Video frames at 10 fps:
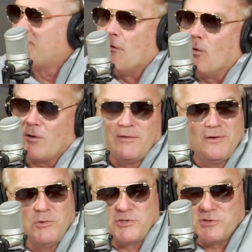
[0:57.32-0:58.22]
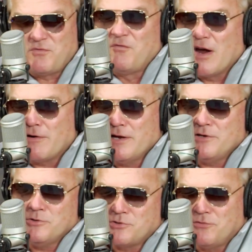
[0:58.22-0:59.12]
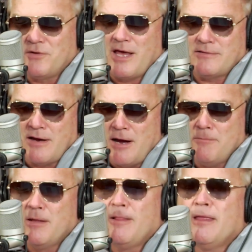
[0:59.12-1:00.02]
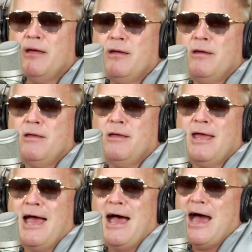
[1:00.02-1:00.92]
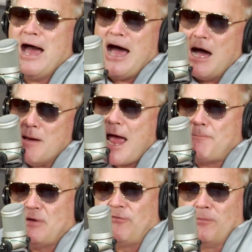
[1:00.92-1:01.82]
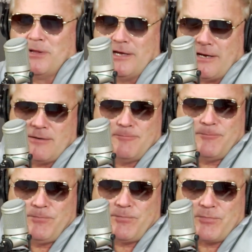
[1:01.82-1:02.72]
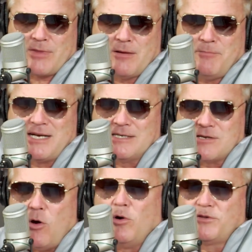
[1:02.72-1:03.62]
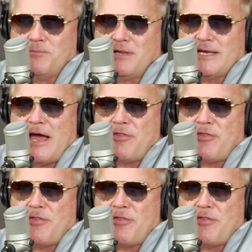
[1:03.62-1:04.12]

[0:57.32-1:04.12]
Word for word: four, which was very unusual for that time. I'm happy for Malik because ultimately